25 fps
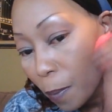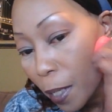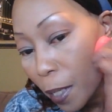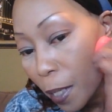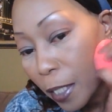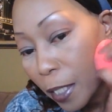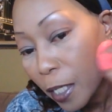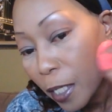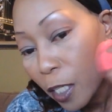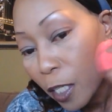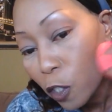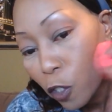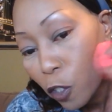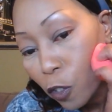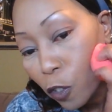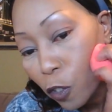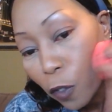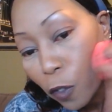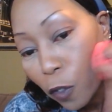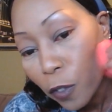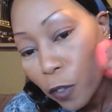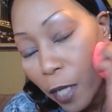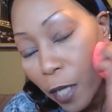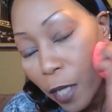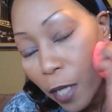making
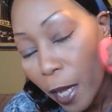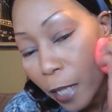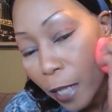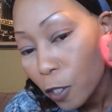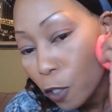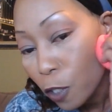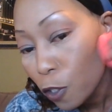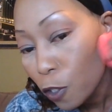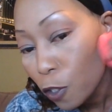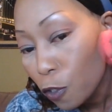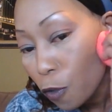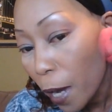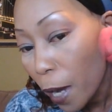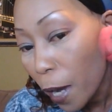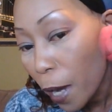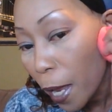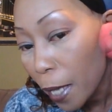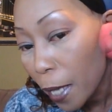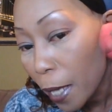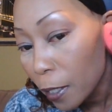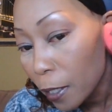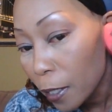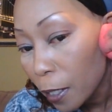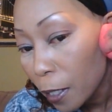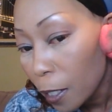sure not to
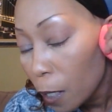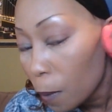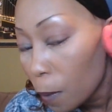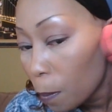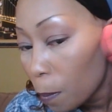drag,